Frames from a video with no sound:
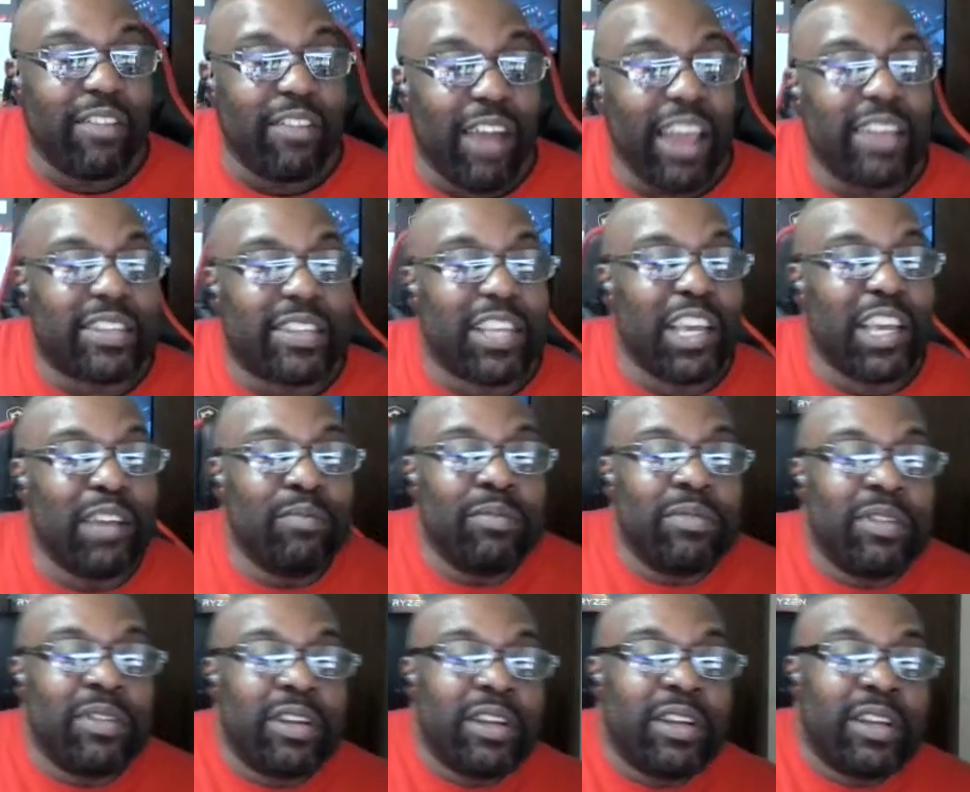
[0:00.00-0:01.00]
right, Tim.
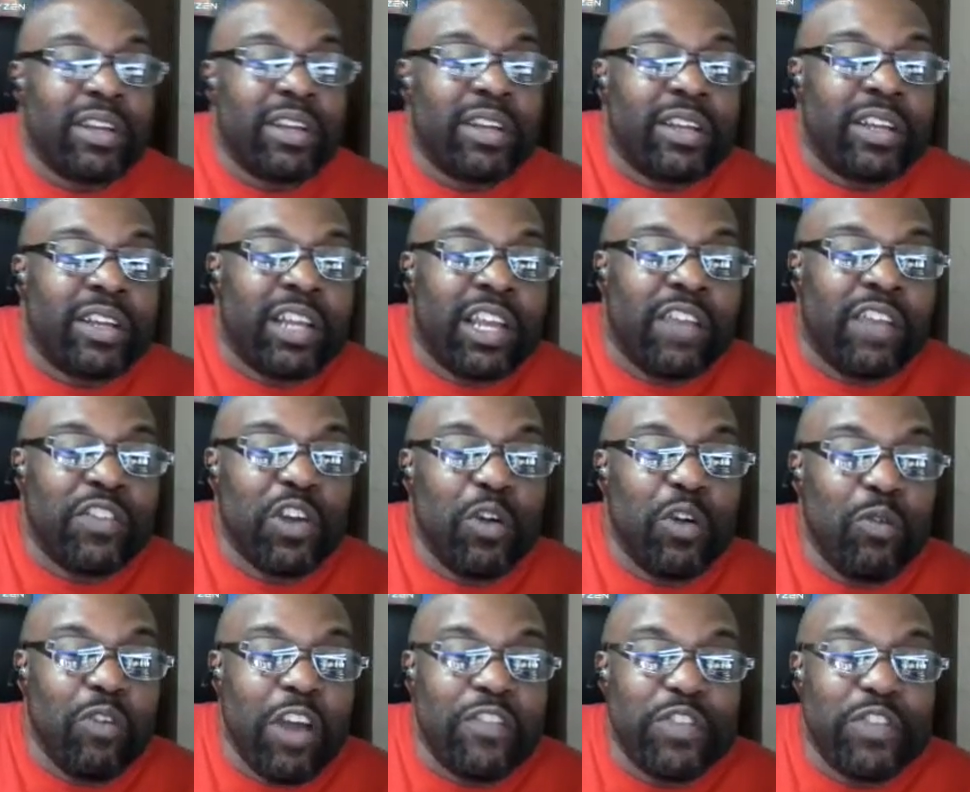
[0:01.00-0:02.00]

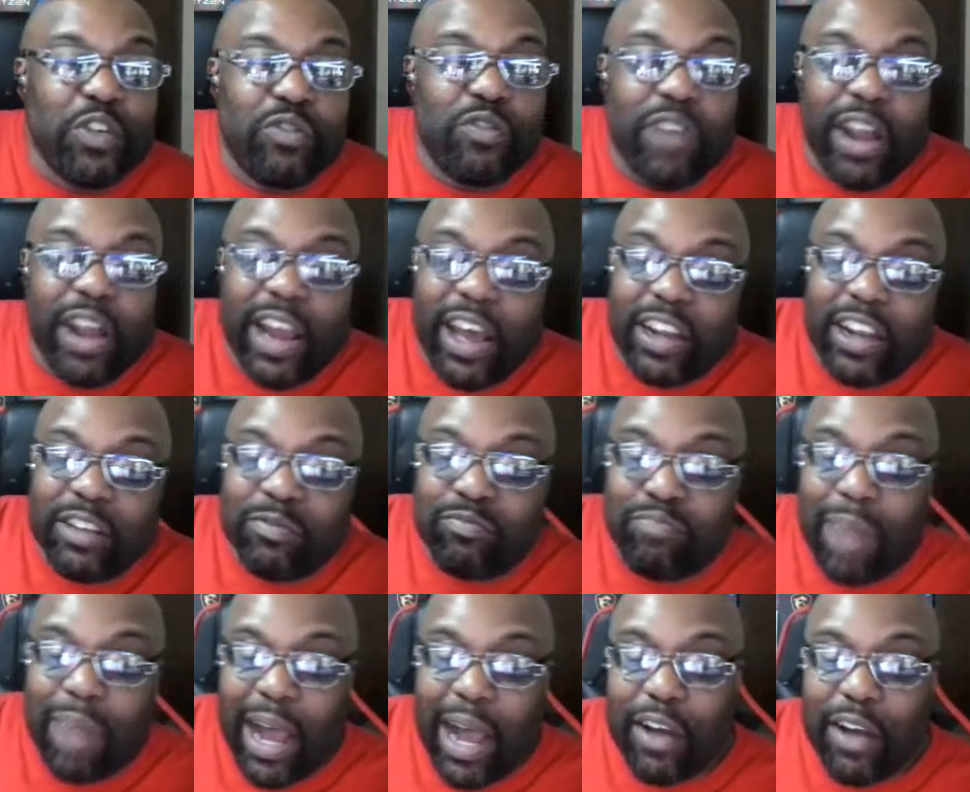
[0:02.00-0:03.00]
If you run out and
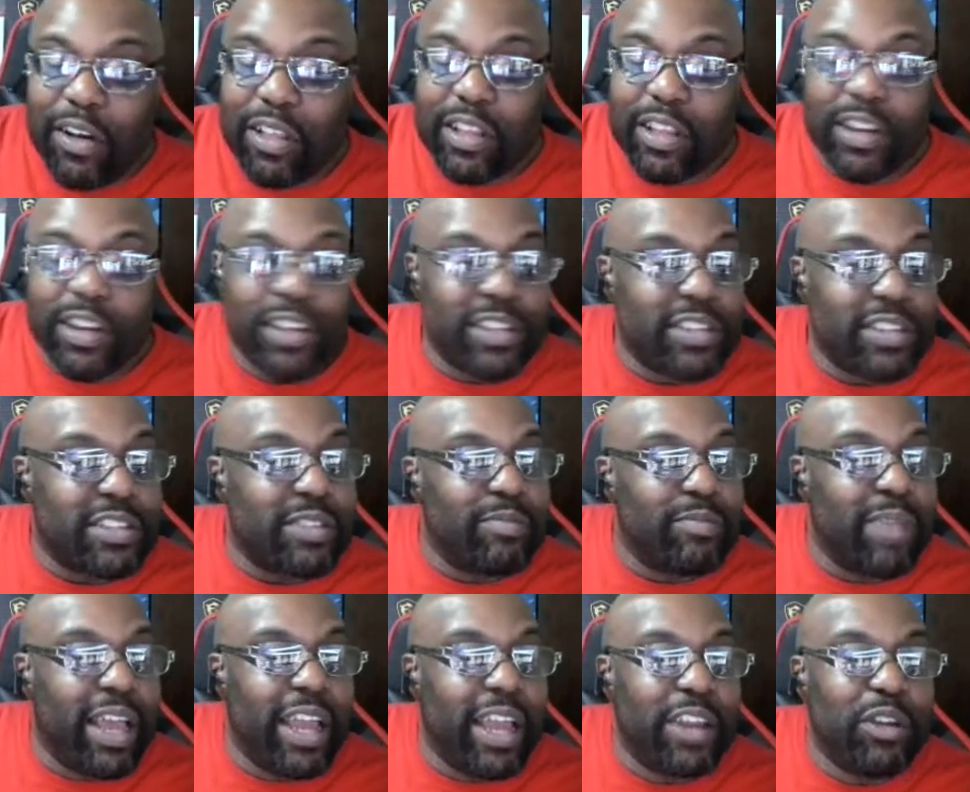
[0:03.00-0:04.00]
buy all of this,
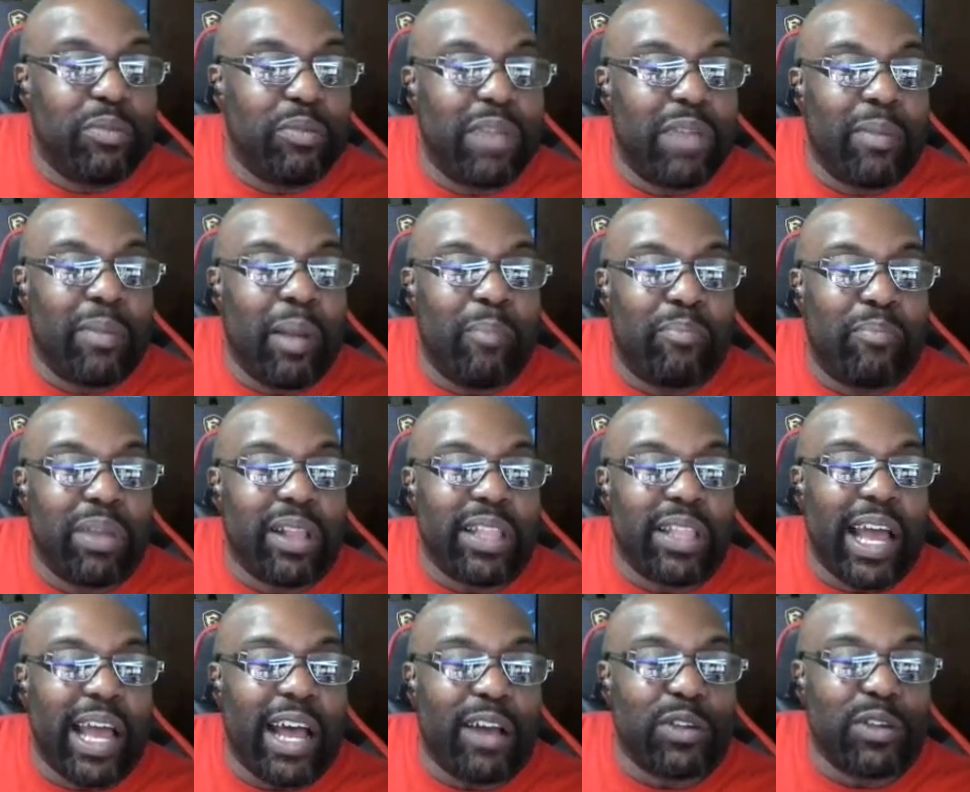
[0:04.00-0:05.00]
man, you'll be able to build
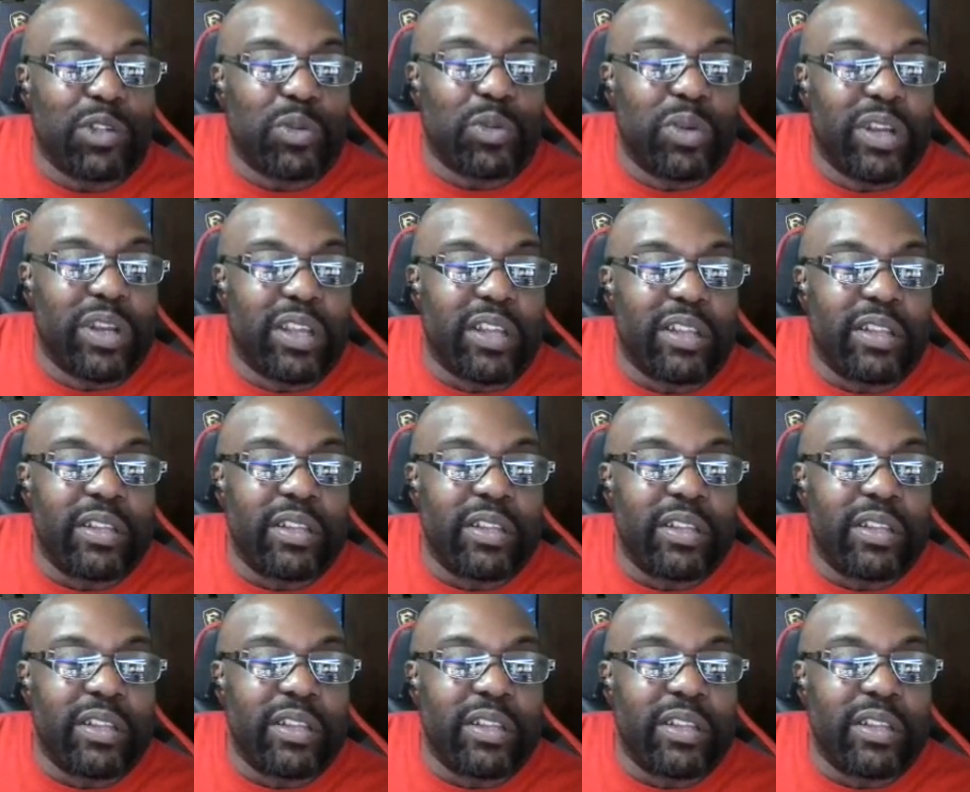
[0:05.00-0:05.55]
a house with it.